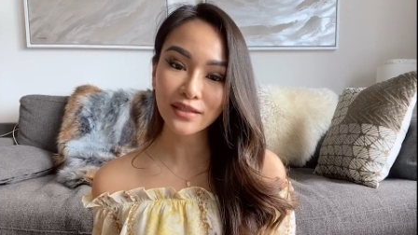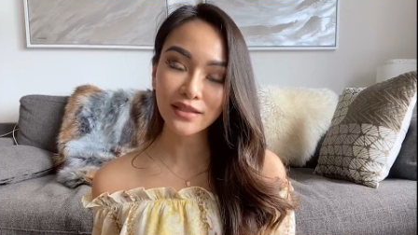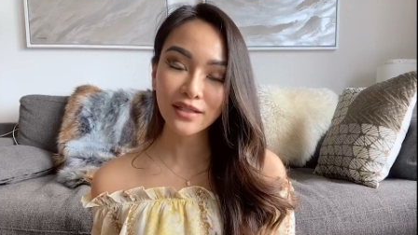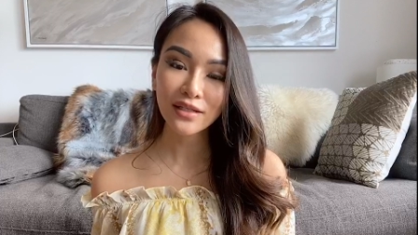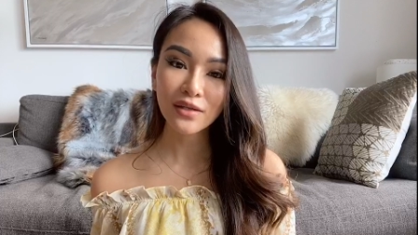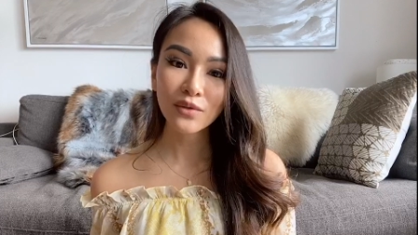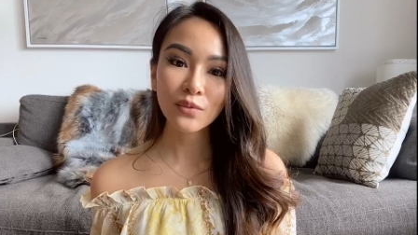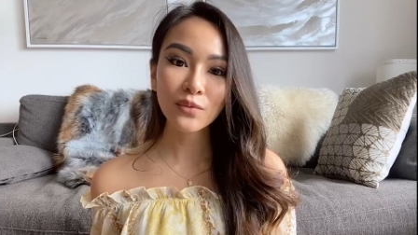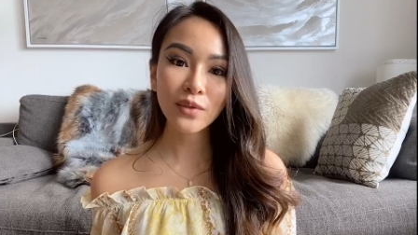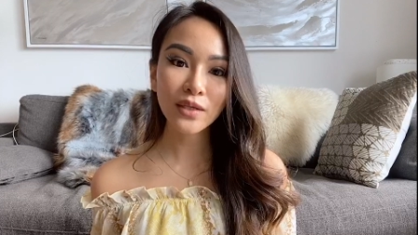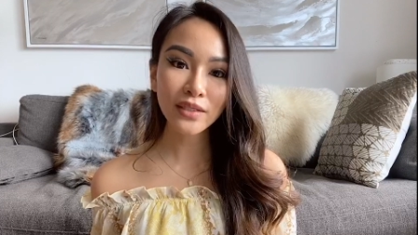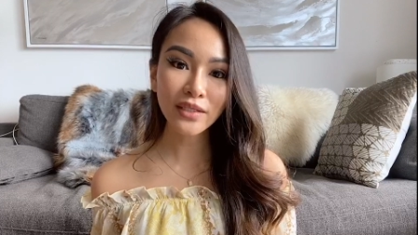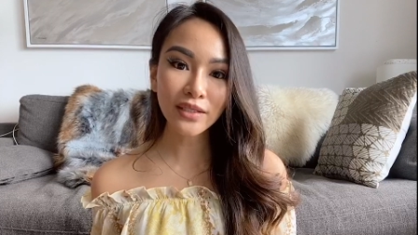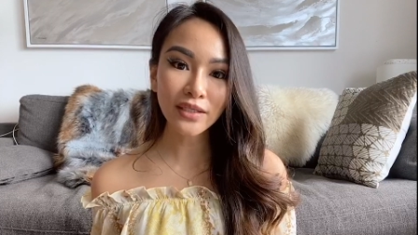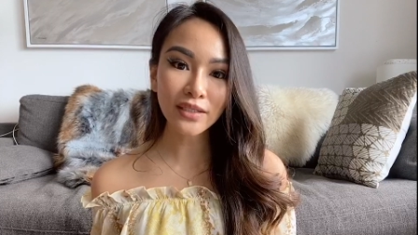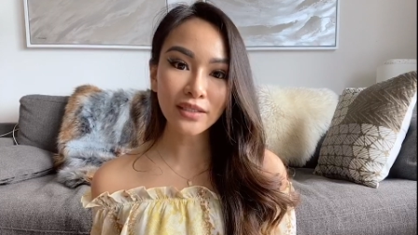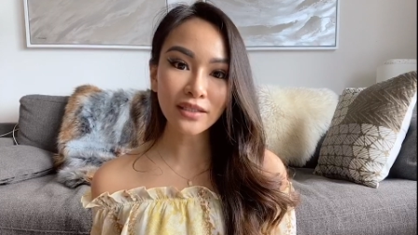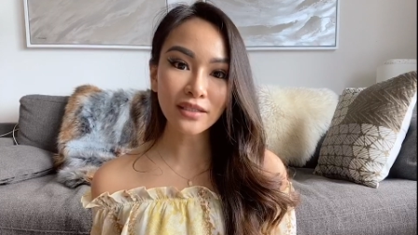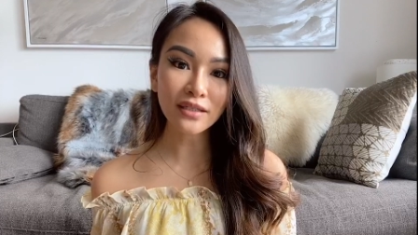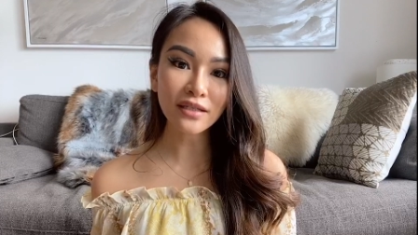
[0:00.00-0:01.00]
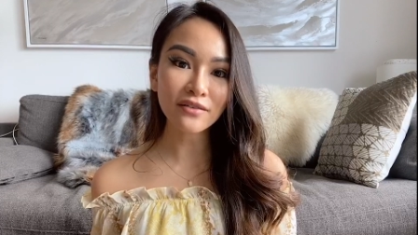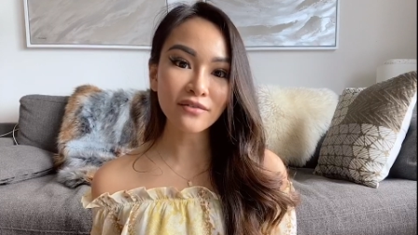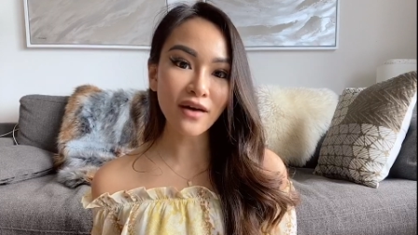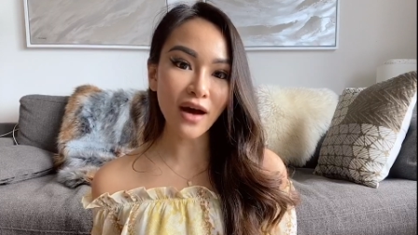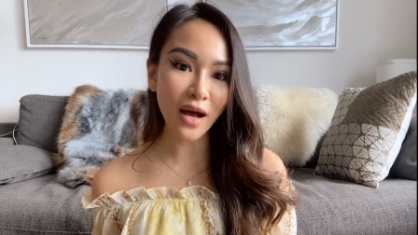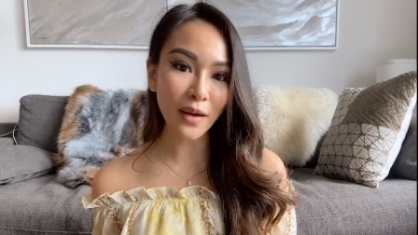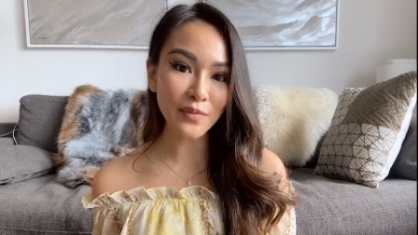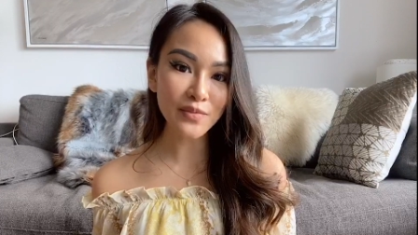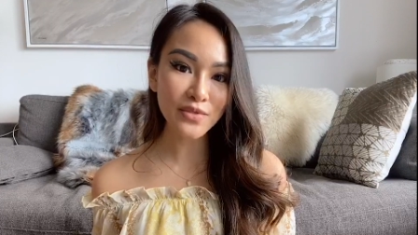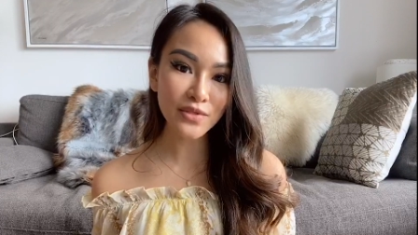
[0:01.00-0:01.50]
one year of
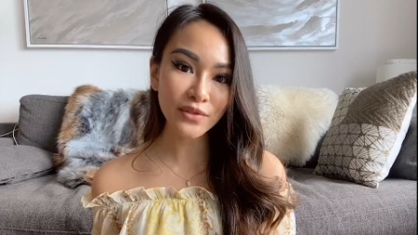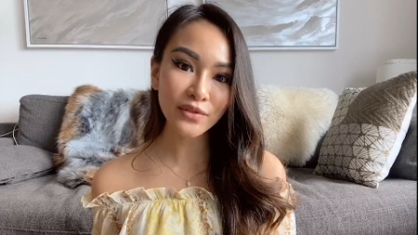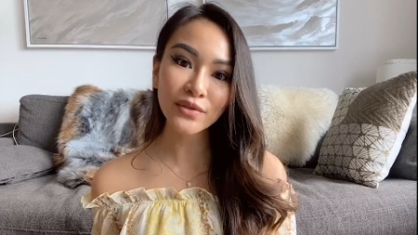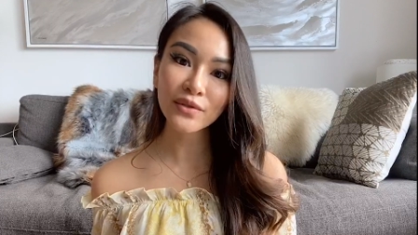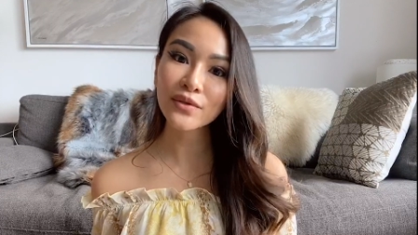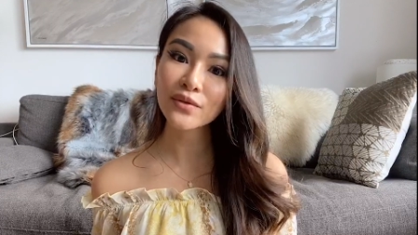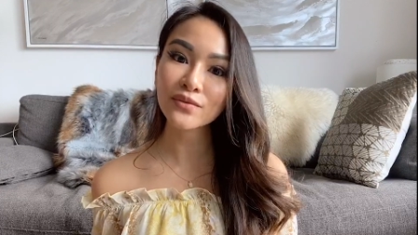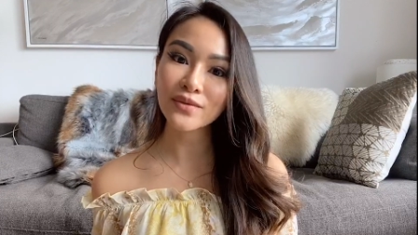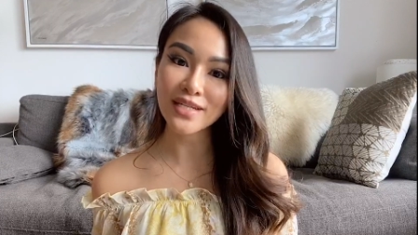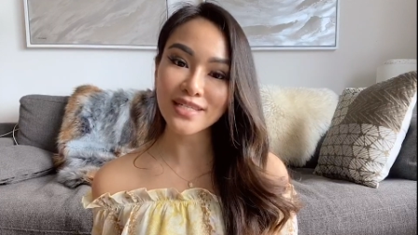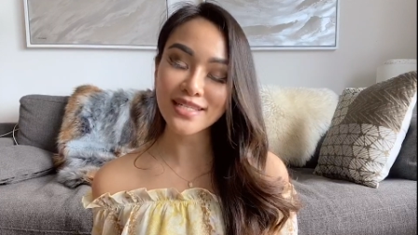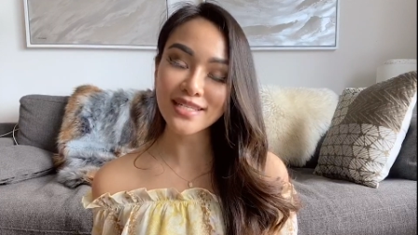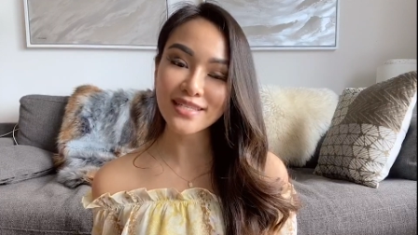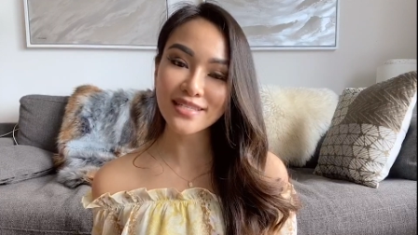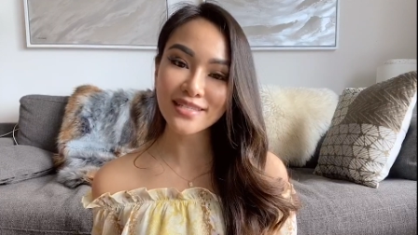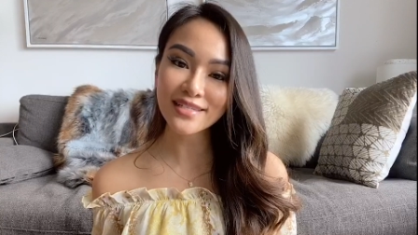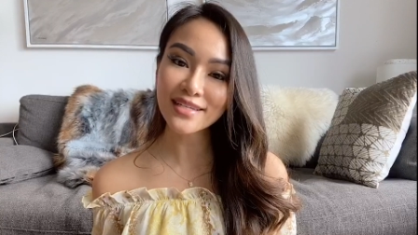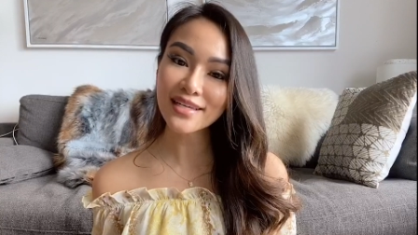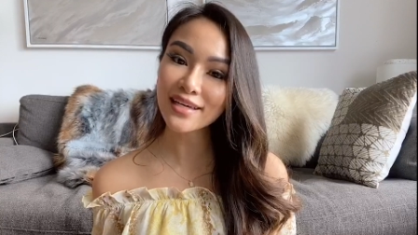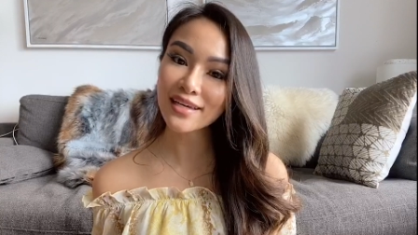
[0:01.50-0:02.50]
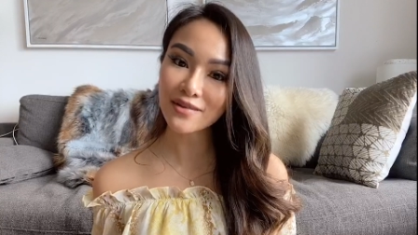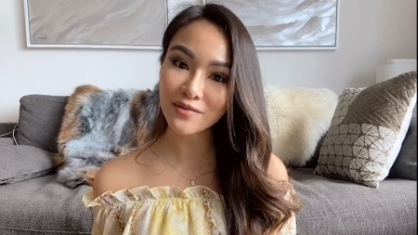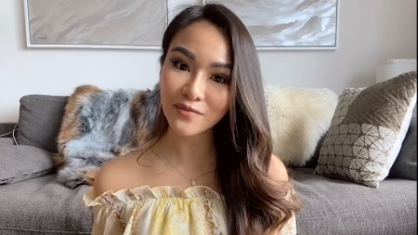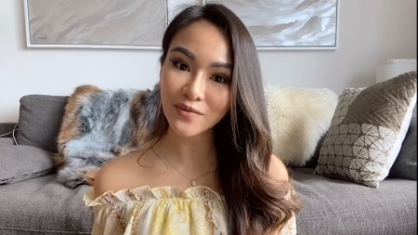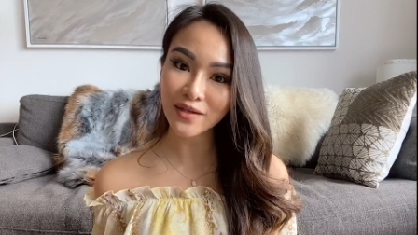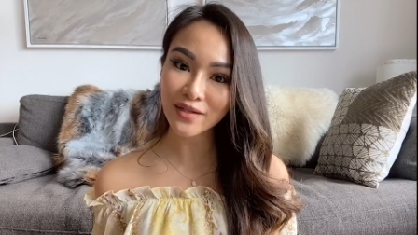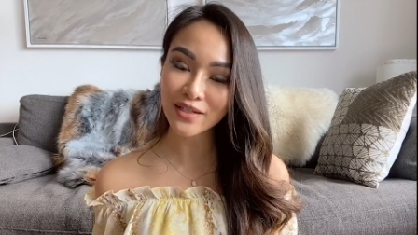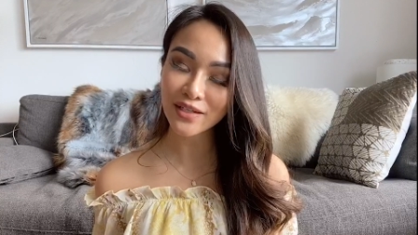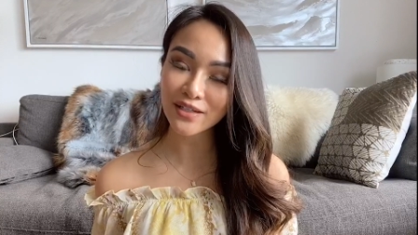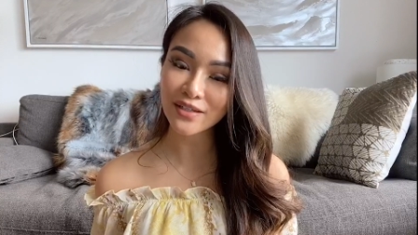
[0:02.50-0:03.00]
optional residency, and one
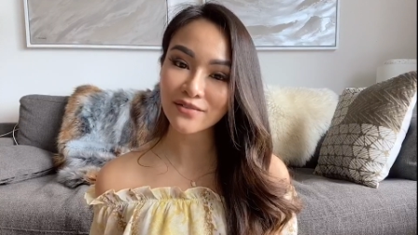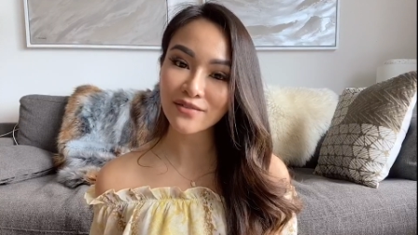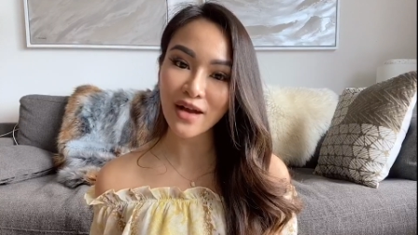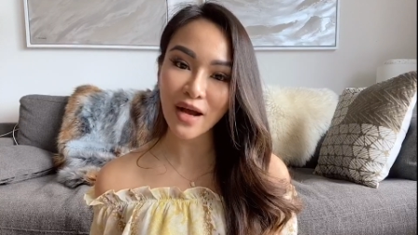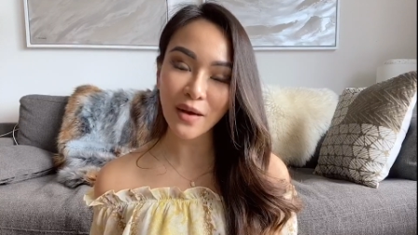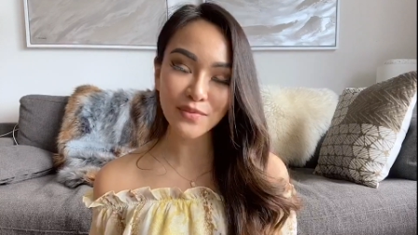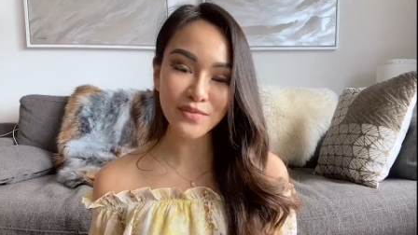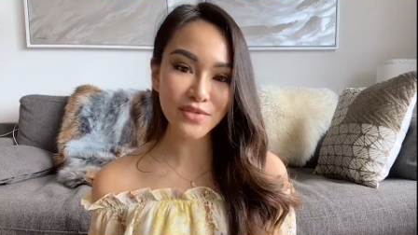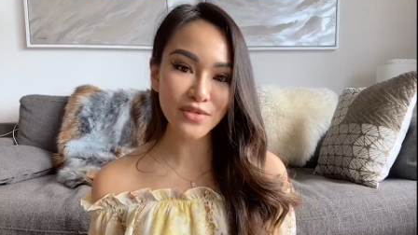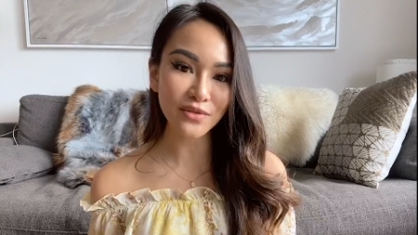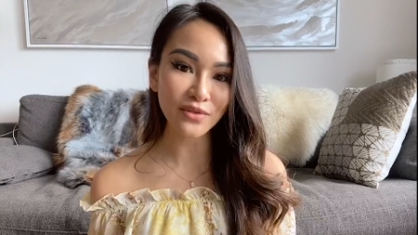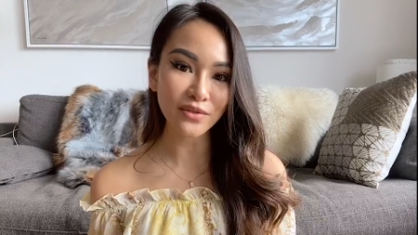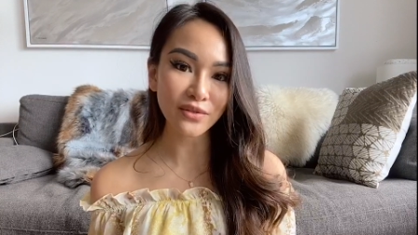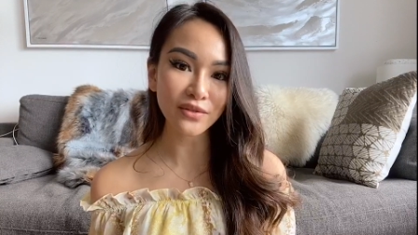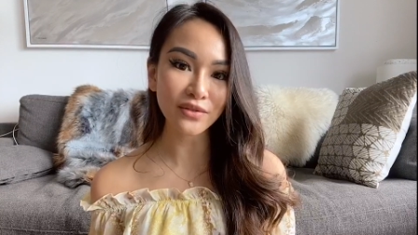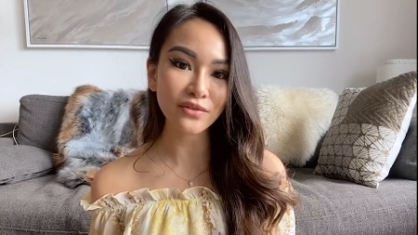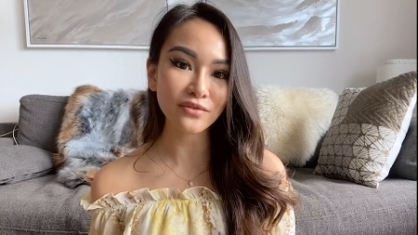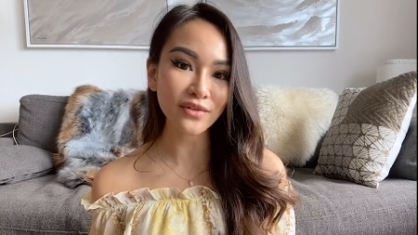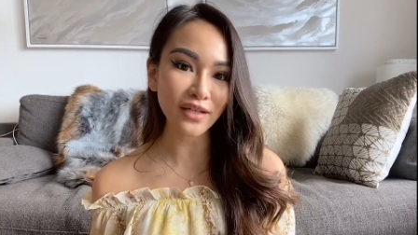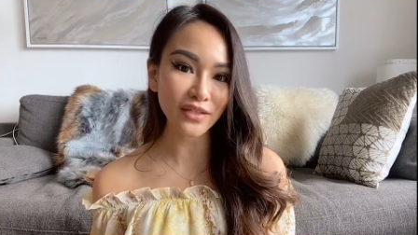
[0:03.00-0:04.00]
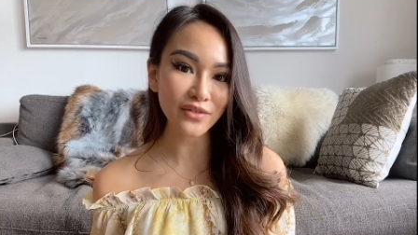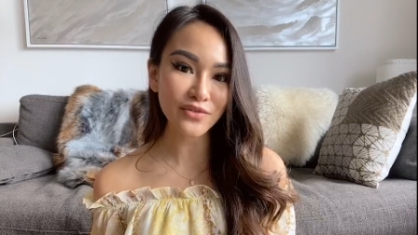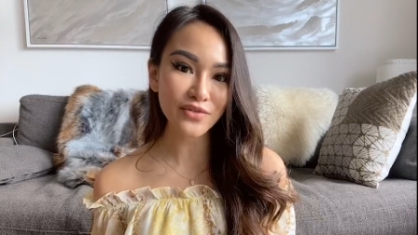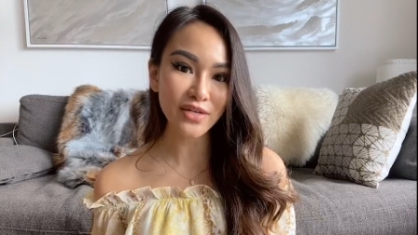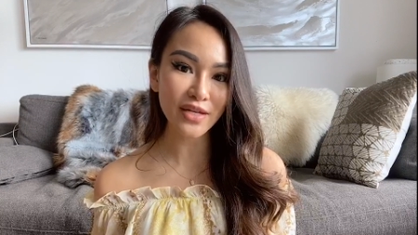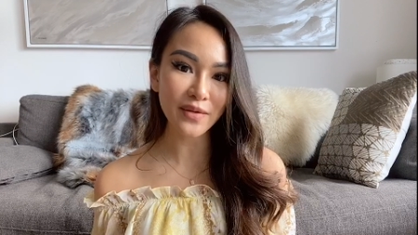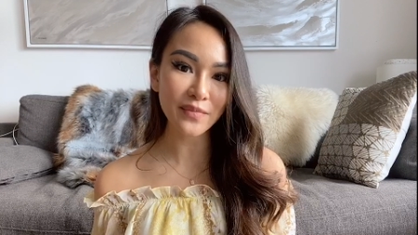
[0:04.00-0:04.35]
year of optional fellowship.